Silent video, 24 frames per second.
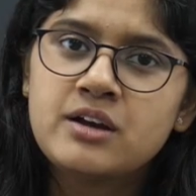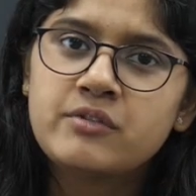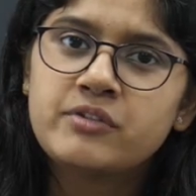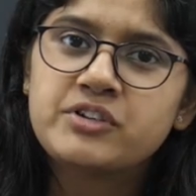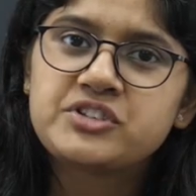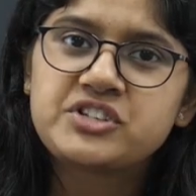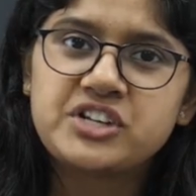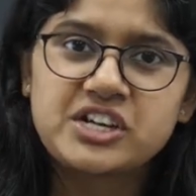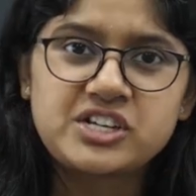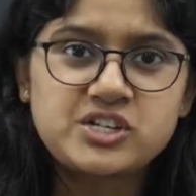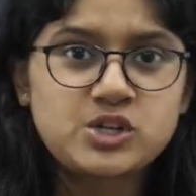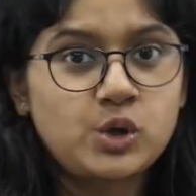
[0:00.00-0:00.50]

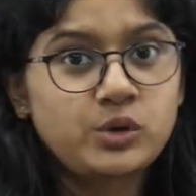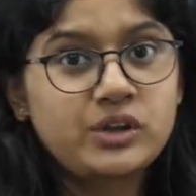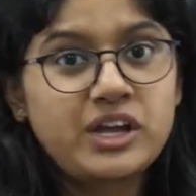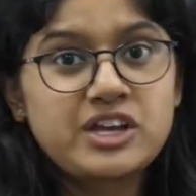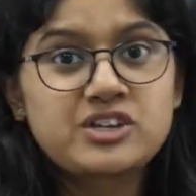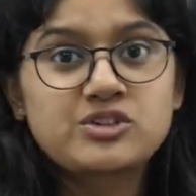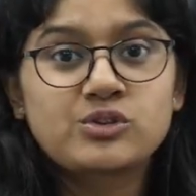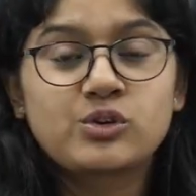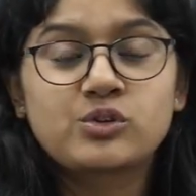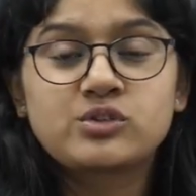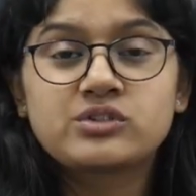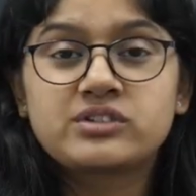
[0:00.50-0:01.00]
We just know
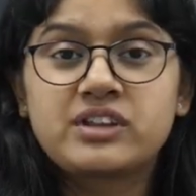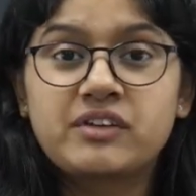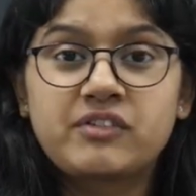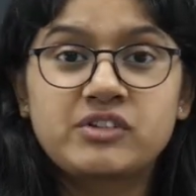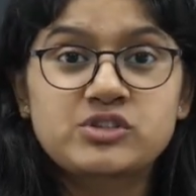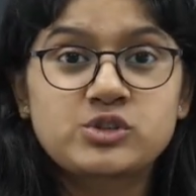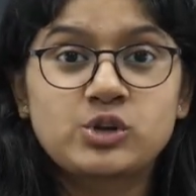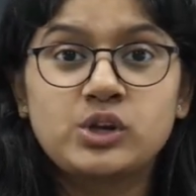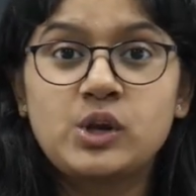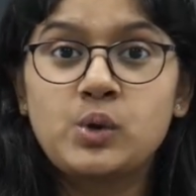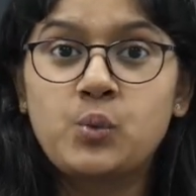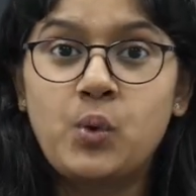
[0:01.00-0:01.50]
there
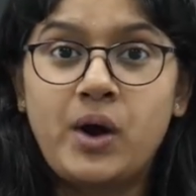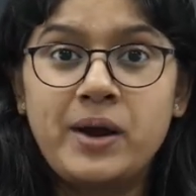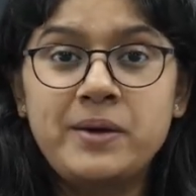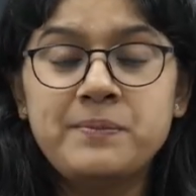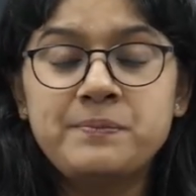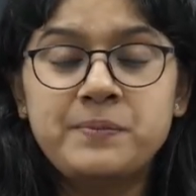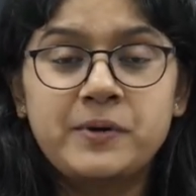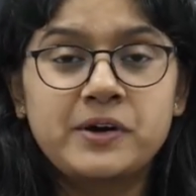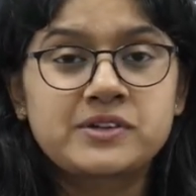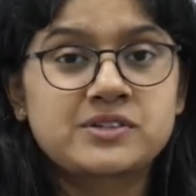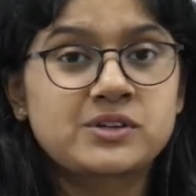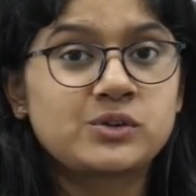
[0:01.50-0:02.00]
was only
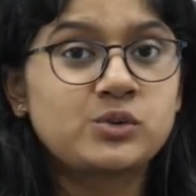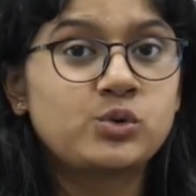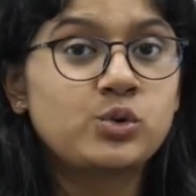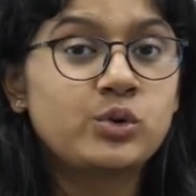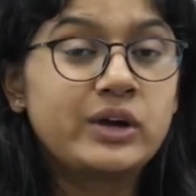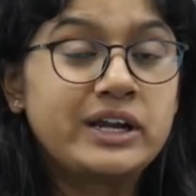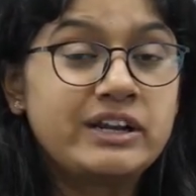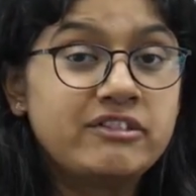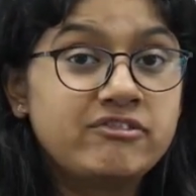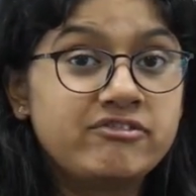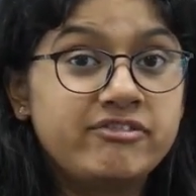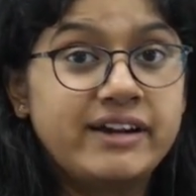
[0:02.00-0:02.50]
one person
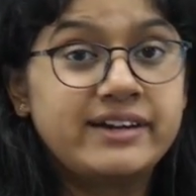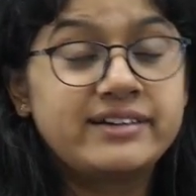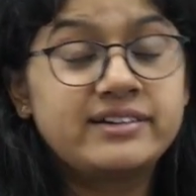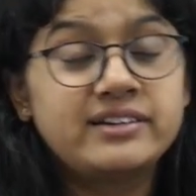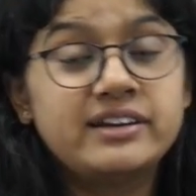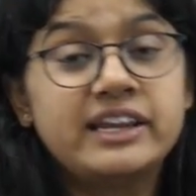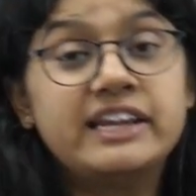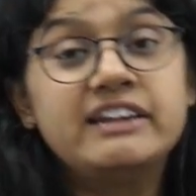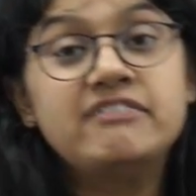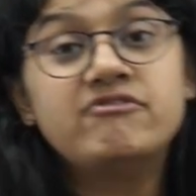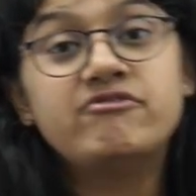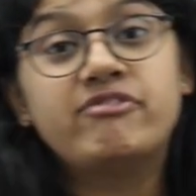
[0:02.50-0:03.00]
who
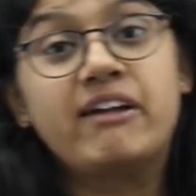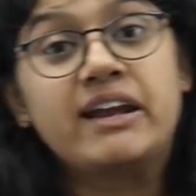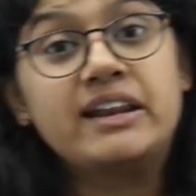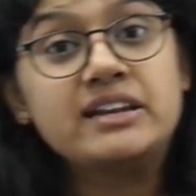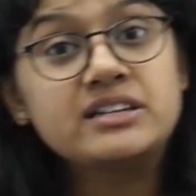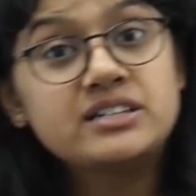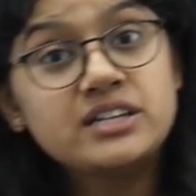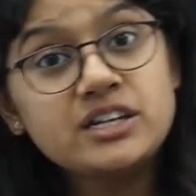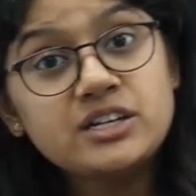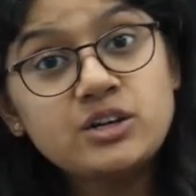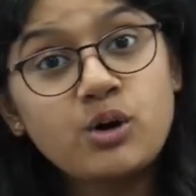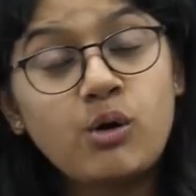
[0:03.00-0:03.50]

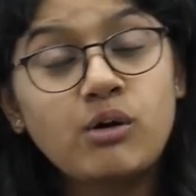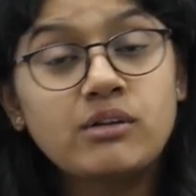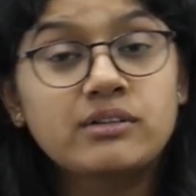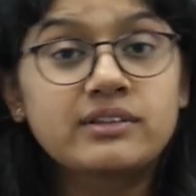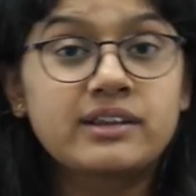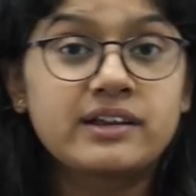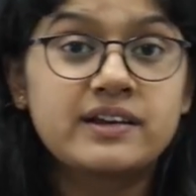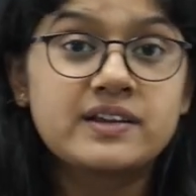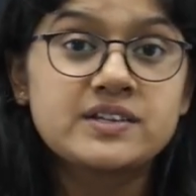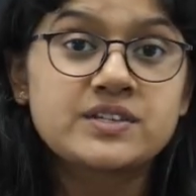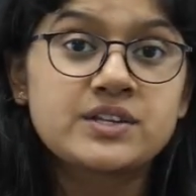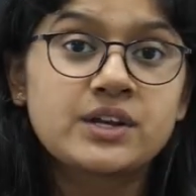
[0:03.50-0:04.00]
invented all
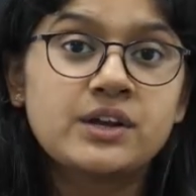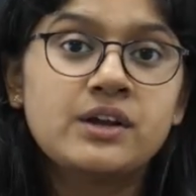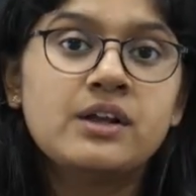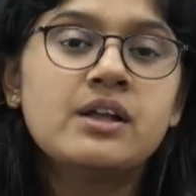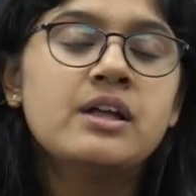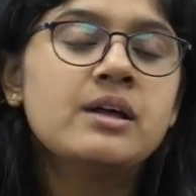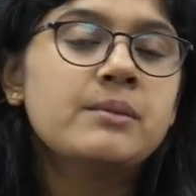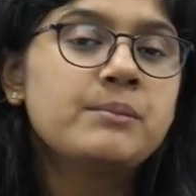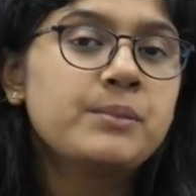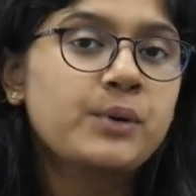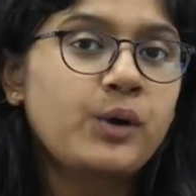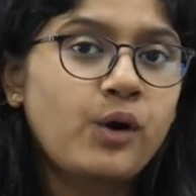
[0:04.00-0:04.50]
this,
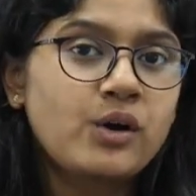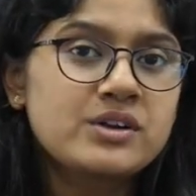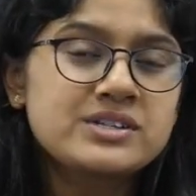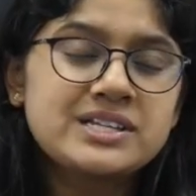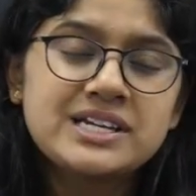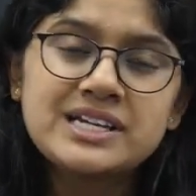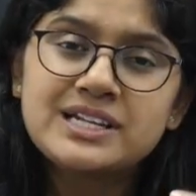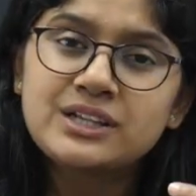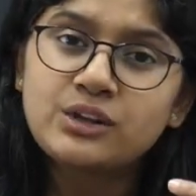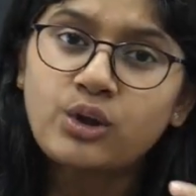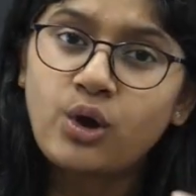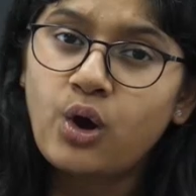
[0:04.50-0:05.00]

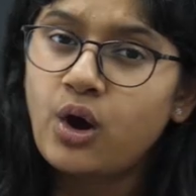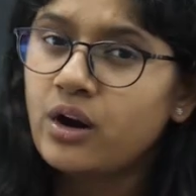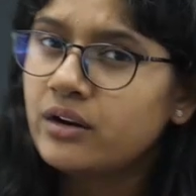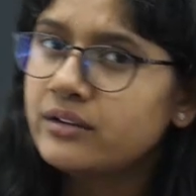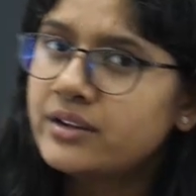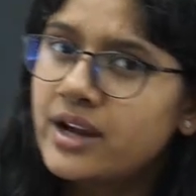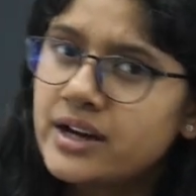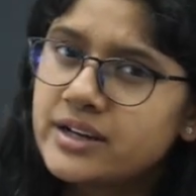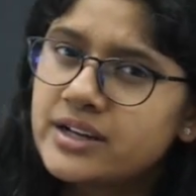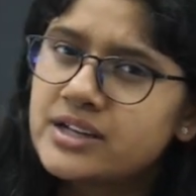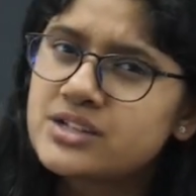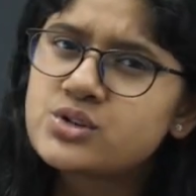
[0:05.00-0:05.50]
because he thought
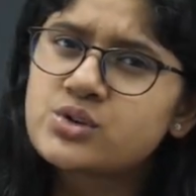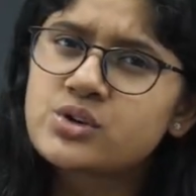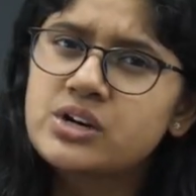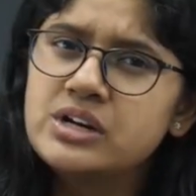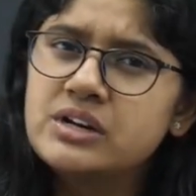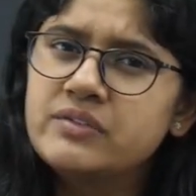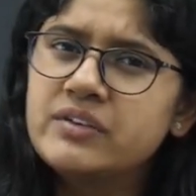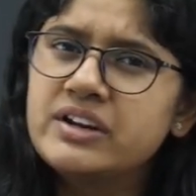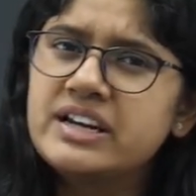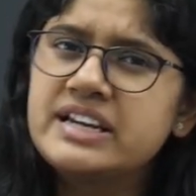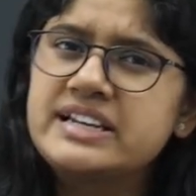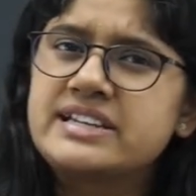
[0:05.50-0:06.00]
that it's
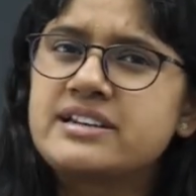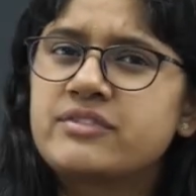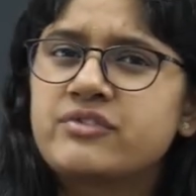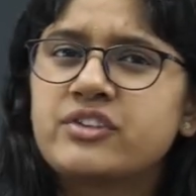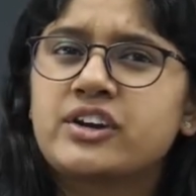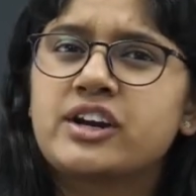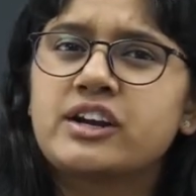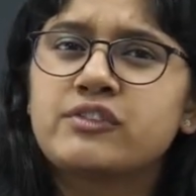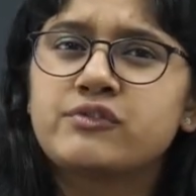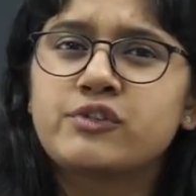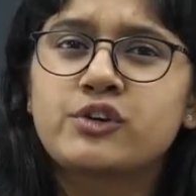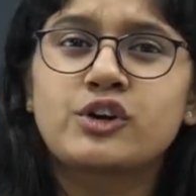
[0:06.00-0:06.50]
really very
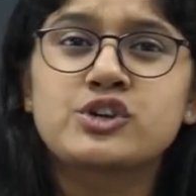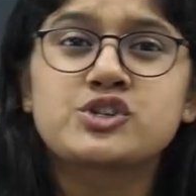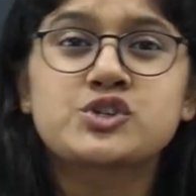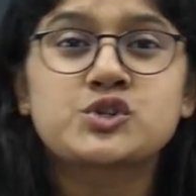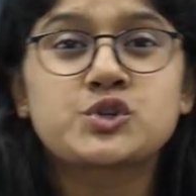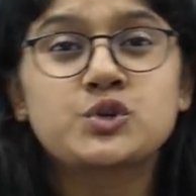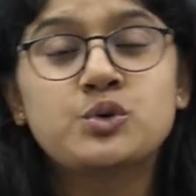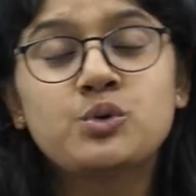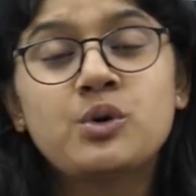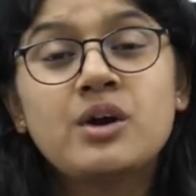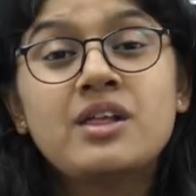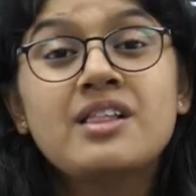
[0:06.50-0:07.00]
difficult for us
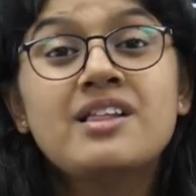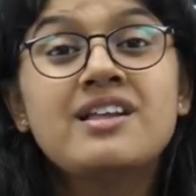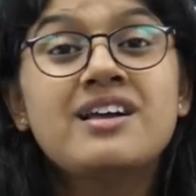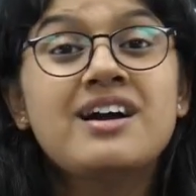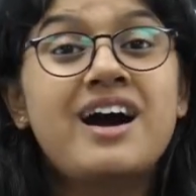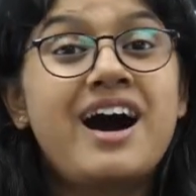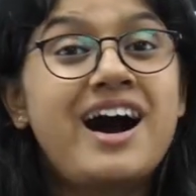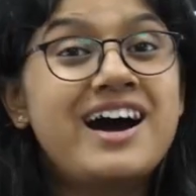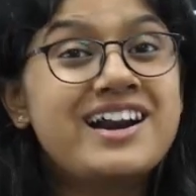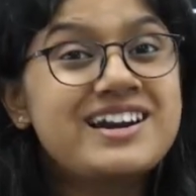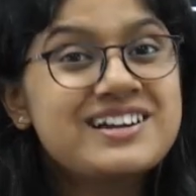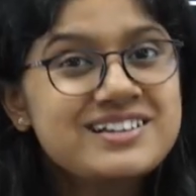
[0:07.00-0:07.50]
to
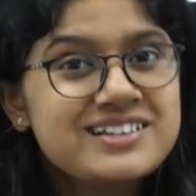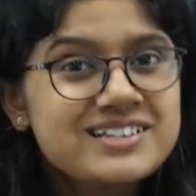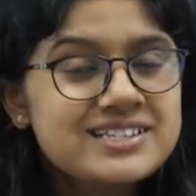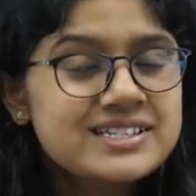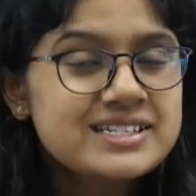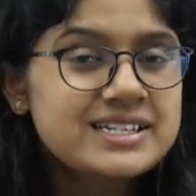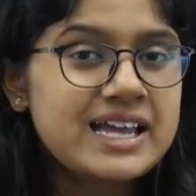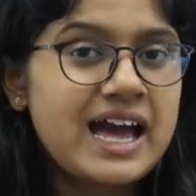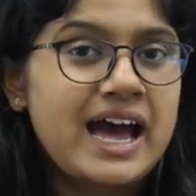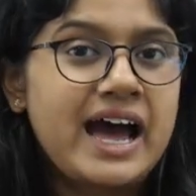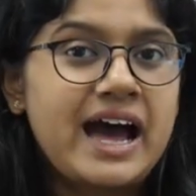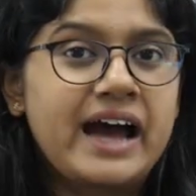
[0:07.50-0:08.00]

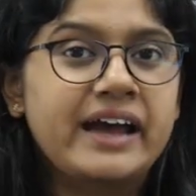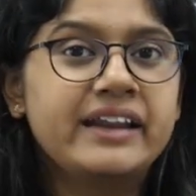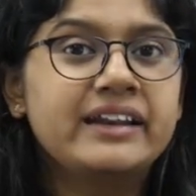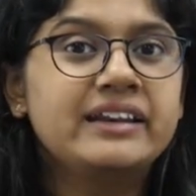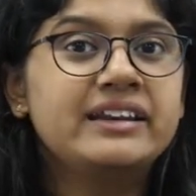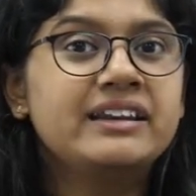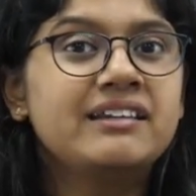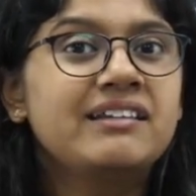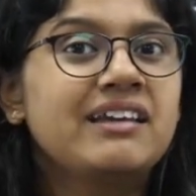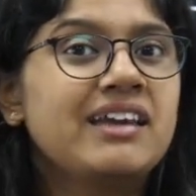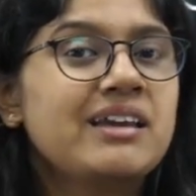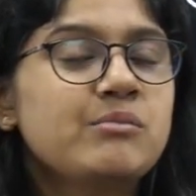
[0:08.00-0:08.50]

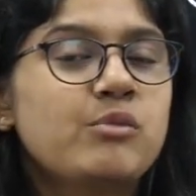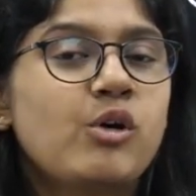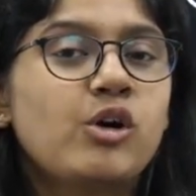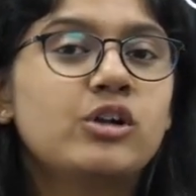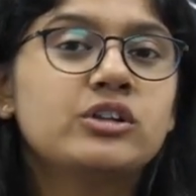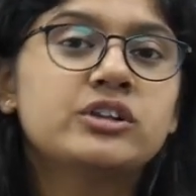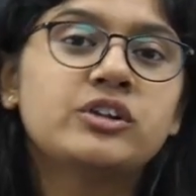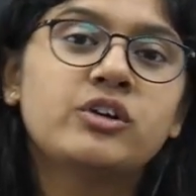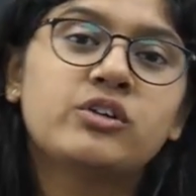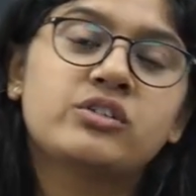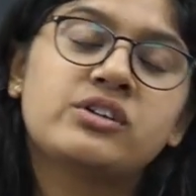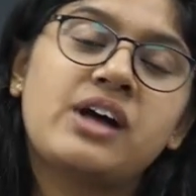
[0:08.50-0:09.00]
understand, name
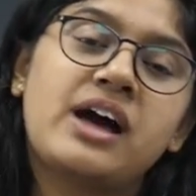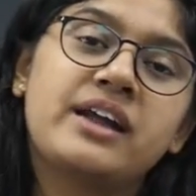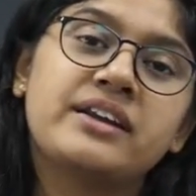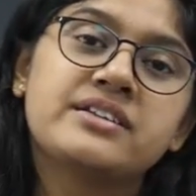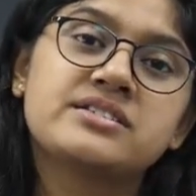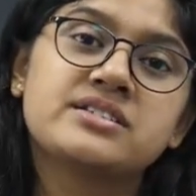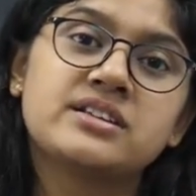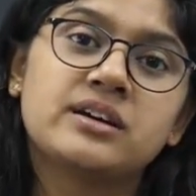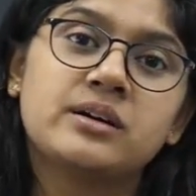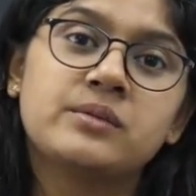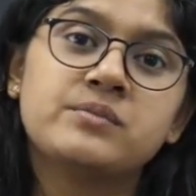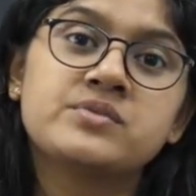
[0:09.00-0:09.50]
all the
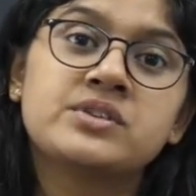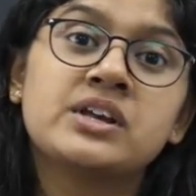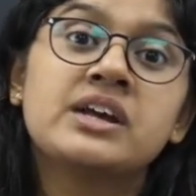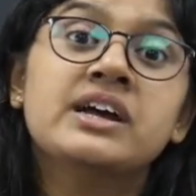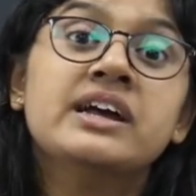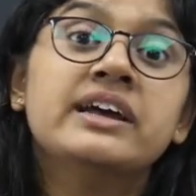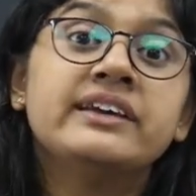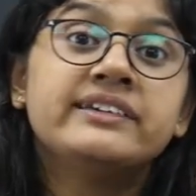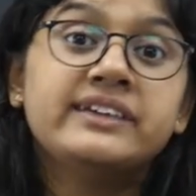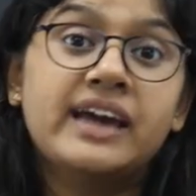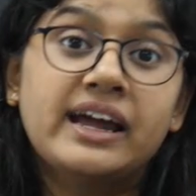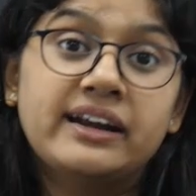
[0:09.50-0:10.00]
organisms,
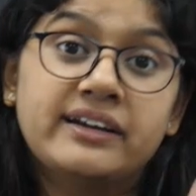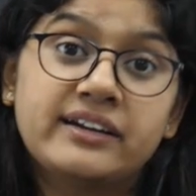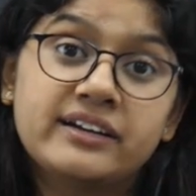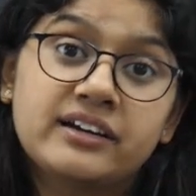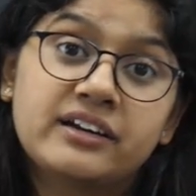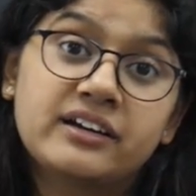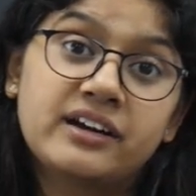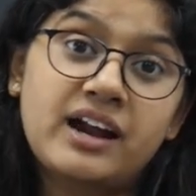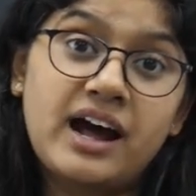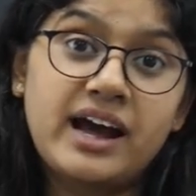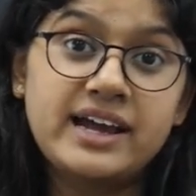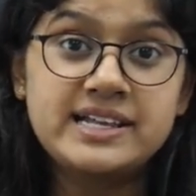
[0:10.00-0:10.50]

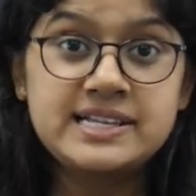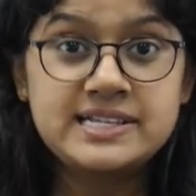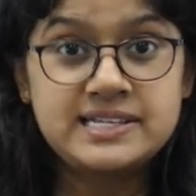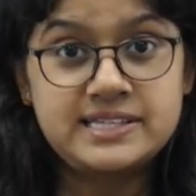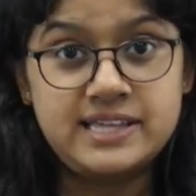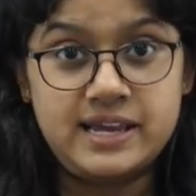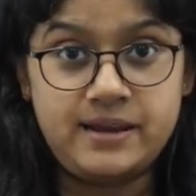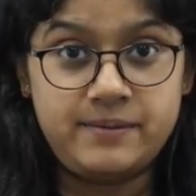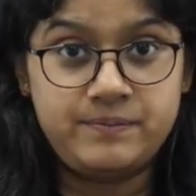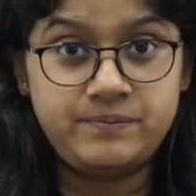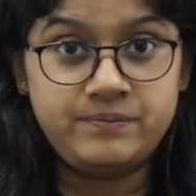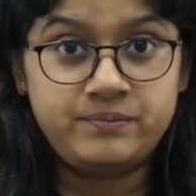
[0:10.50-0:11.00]
categorize
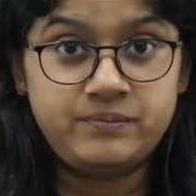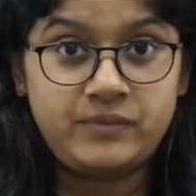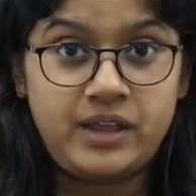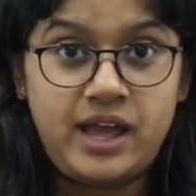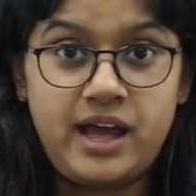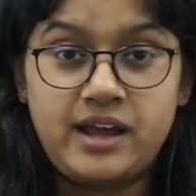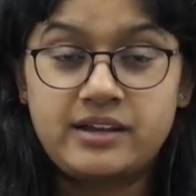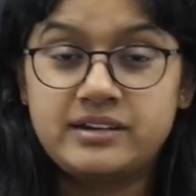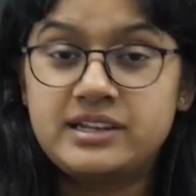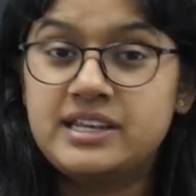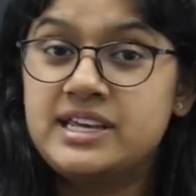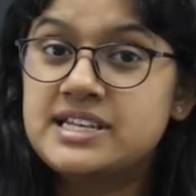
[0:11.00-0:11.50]
them.
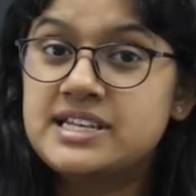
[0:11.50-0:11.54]
And